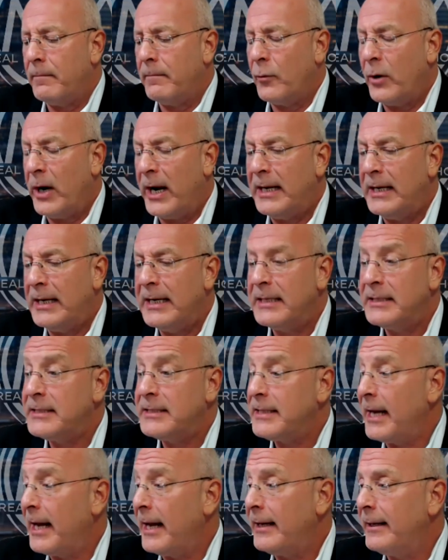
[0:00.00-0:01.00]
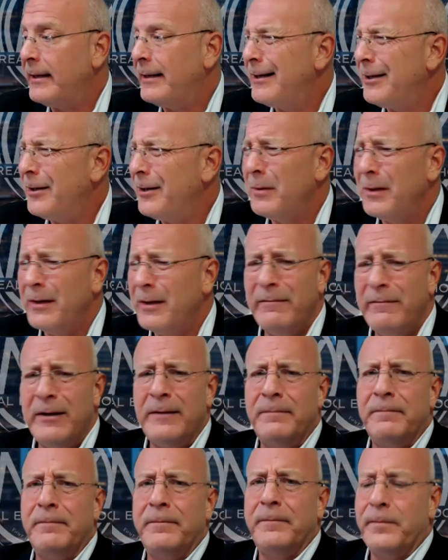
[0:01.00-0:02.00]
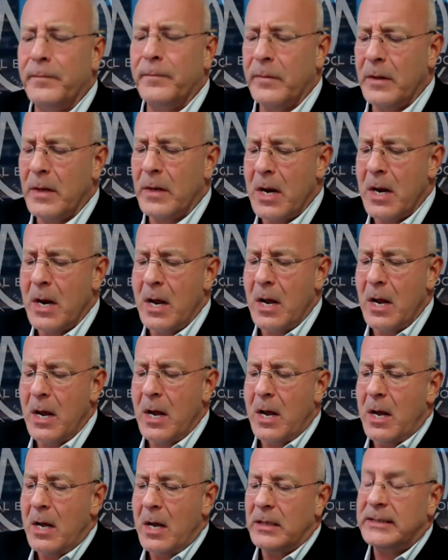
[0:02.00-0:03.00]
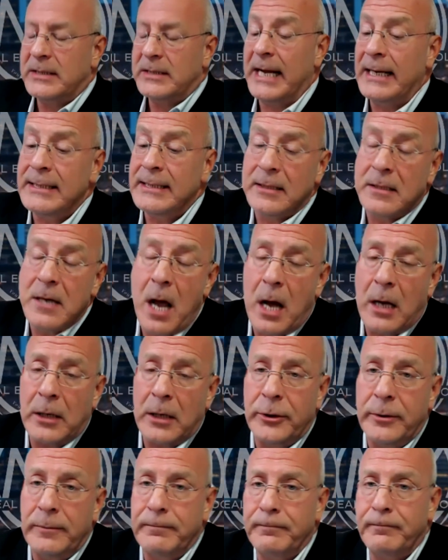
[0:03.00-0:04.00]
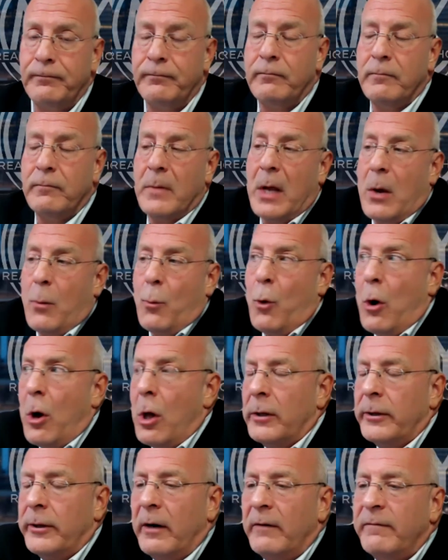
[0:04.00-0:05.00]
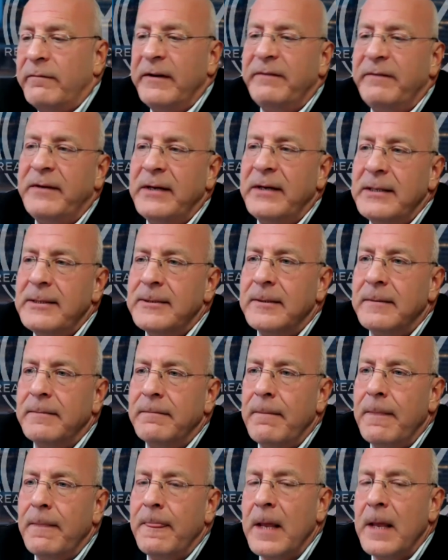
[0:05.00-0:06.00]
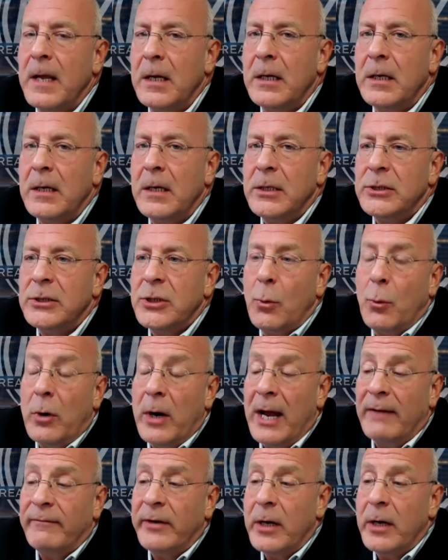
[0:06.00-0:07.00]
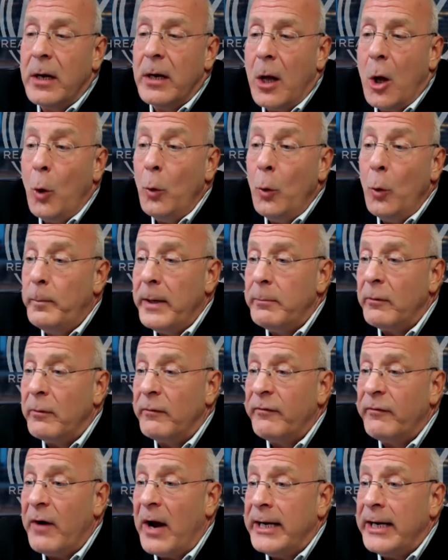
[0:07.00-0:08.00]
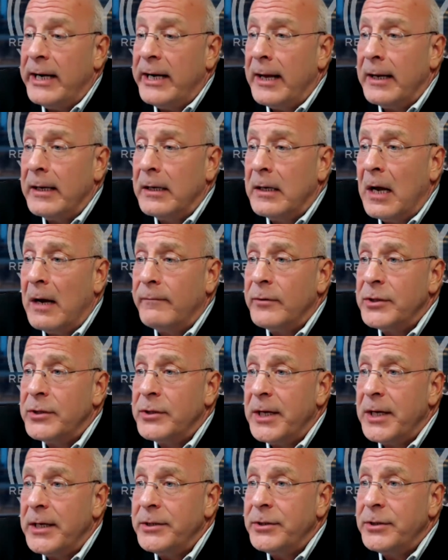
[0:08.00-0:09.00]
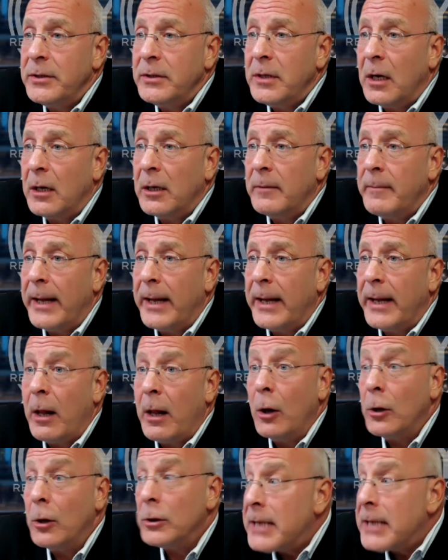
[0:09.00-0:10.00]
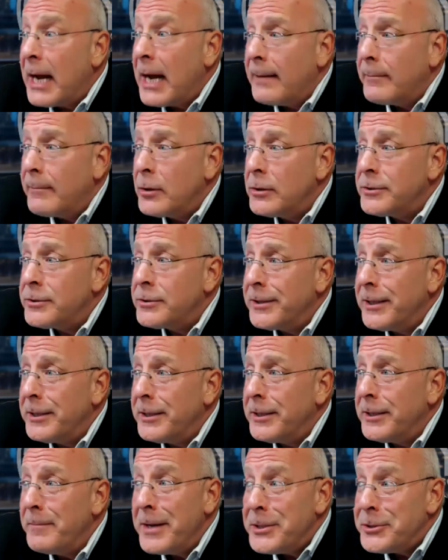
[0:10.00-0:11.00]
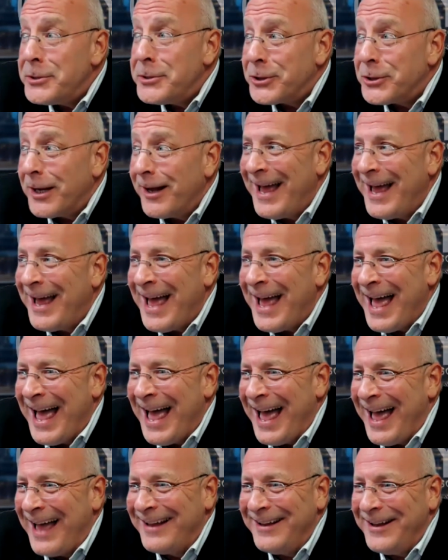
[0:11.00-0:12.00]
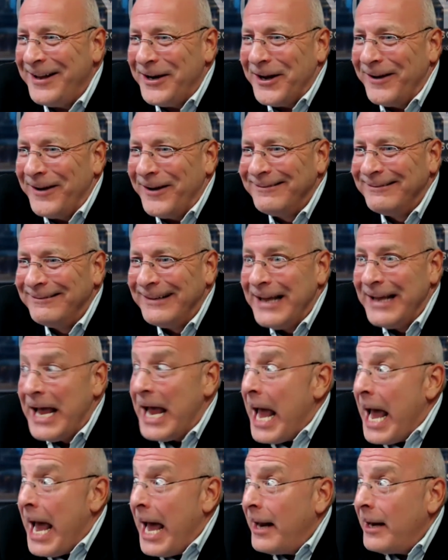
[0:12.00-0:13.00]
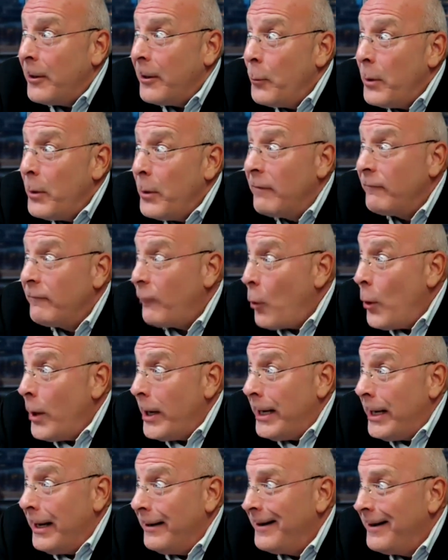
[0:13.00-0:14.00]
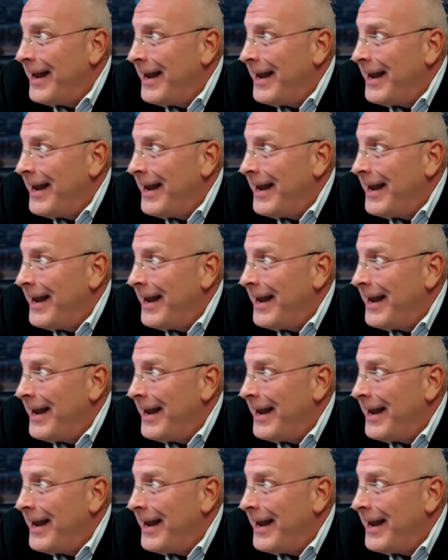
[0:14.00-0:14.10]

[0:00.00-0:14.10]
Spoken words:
Randy and Sandy, can you believe that? Sandy's a doctor, and we're all in our 50s. So we're having old people Friday night conversation, talking about Alzheimer's and dementia. You know, how do we avoid it?